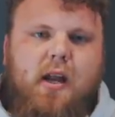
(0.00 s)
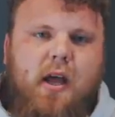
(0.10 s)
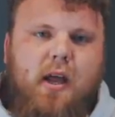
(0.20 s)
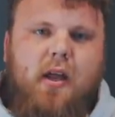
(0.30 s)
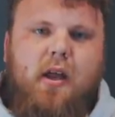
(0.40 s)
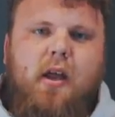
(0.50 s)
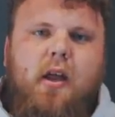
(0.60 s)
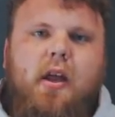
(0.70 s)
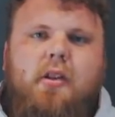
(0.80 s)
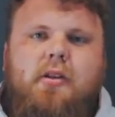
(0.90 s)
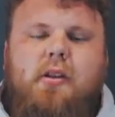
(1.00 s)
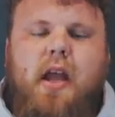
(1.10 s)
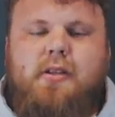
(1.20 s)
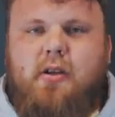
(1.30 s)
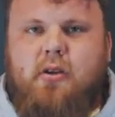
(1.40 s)
a
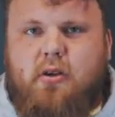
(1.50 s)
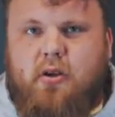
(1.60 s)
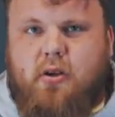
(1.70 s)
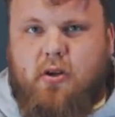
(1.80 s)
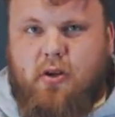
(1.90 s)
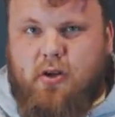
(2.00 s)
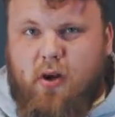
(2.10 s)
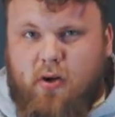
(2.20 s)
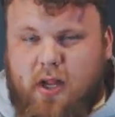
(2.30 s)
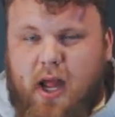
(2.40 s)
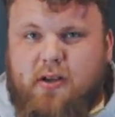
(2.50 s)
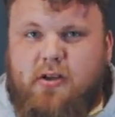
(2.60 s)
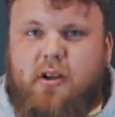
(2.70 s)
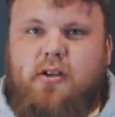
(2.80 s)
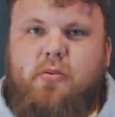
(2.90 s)
testicle
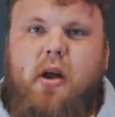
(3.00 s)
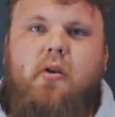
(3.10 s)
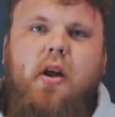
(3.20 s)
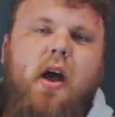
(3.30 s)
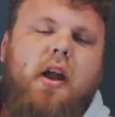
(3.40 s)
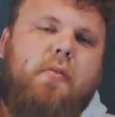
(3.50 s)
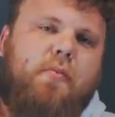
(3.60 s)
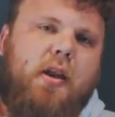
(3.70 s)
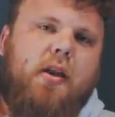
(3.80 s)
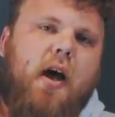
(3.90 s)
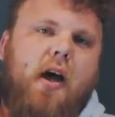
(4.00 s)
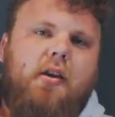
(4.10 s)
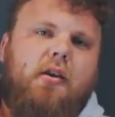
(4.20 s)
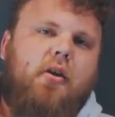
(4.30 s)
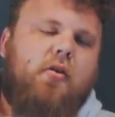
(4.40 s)
cancer as well, and he beat that.
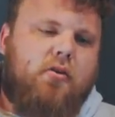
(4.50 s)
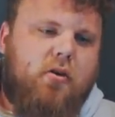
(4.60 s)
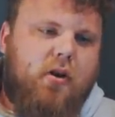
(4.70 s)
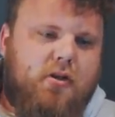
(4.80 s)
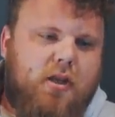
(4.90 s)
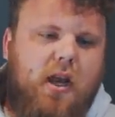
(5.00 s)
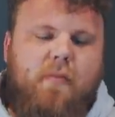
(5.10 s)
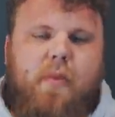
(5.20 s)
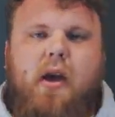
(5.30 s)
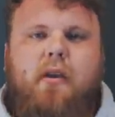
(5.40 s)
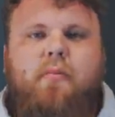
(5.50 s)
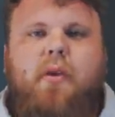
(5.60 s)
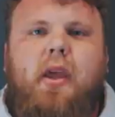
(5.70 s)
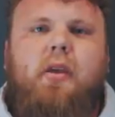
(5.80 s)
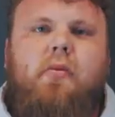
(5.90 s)
And you know, to see him back
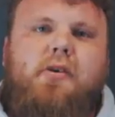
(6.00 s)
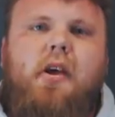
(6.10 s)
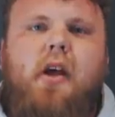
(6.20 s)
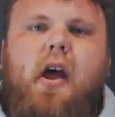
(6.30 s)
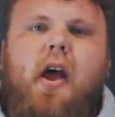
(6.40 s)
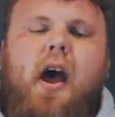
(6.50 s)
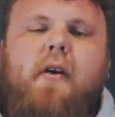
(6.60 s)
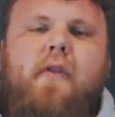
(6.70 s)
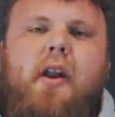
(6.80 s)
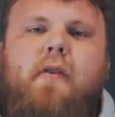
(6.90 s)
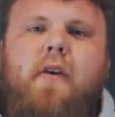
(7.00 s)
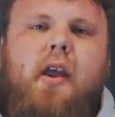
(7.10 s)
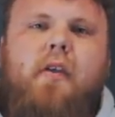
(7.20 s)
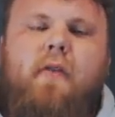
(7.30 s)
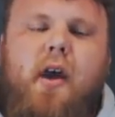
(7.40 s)
competing was a very,
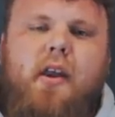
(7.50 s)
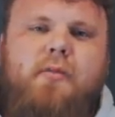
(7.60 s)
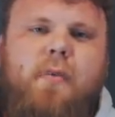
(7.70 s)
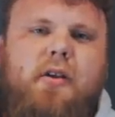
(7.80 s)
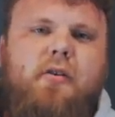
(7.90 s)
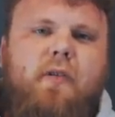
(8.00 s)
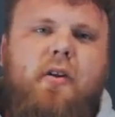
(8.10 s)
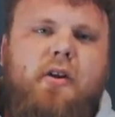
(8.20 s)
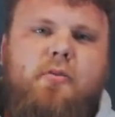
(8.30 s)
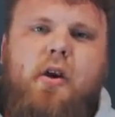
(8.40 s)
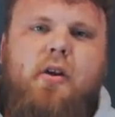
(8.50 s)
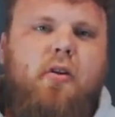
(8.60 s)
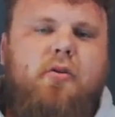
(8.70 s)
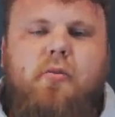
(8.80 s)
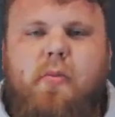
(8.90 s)
very, very special feeling as well. You
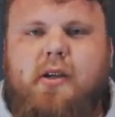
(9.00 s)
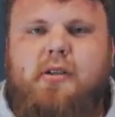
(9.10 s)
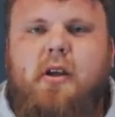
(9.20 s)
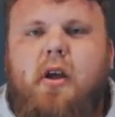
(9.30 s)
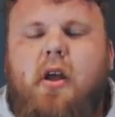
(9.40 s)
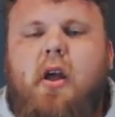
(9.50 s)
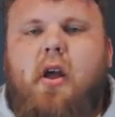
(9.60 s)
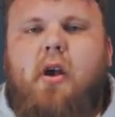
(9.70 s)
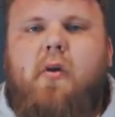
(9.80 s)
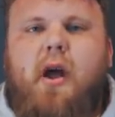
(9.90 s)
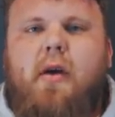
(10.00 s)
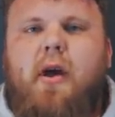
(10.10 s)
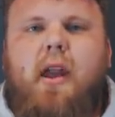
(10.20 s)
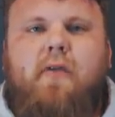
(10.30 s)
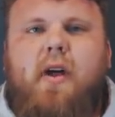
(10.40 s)
know, to mix with him, I
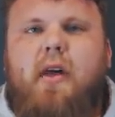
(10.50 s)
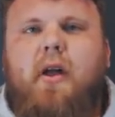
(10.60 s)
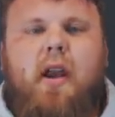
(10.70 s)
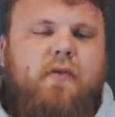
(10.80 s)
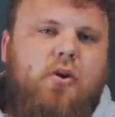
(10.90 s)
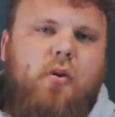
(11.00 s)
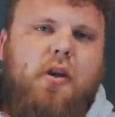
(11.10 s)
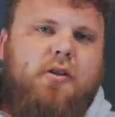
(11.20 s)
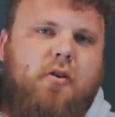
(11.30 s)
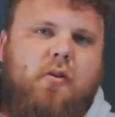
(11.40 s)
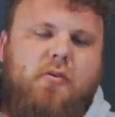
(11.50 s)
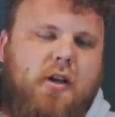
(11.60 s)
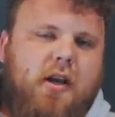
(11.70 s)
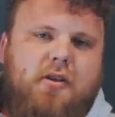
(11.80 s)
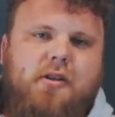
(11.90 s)
love him, I love Joey, so it was
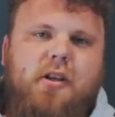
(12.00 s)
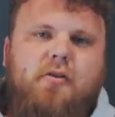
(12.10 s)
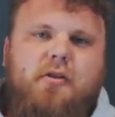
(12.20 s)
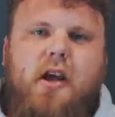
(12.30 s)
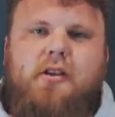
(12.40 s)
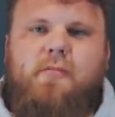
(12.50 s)
nice to see those guys